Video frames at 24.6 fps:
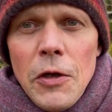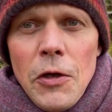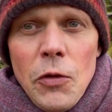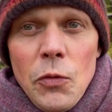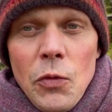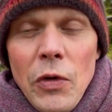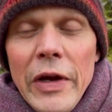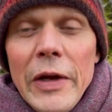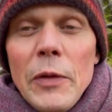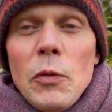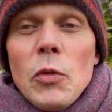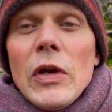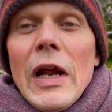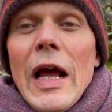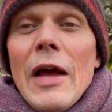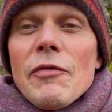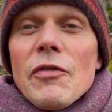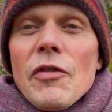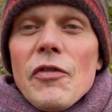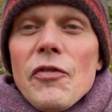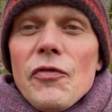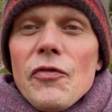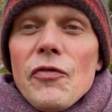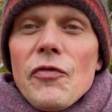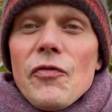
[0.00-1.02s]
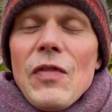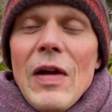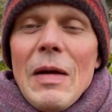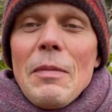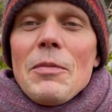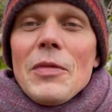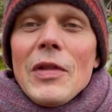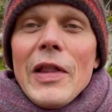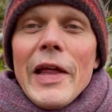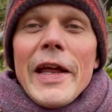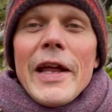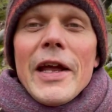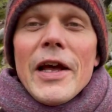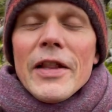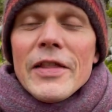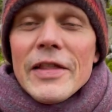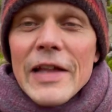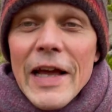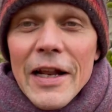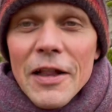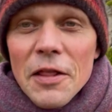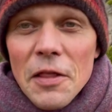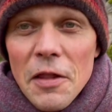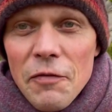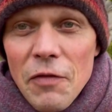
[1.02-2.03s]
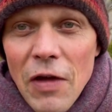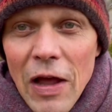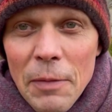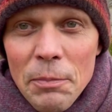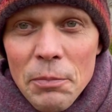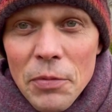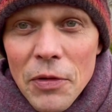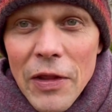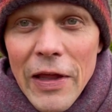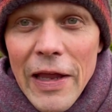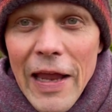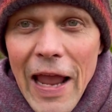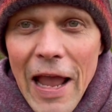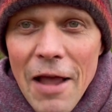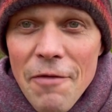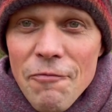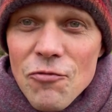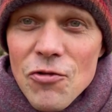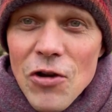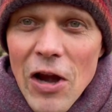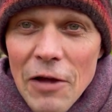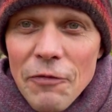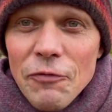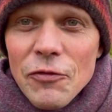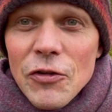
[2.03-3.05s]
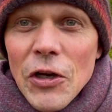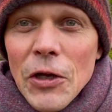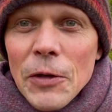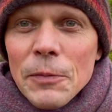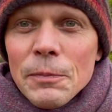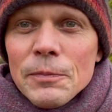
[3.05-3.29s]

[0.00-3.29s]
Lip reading: where he would have a family and they'd live happily ever after.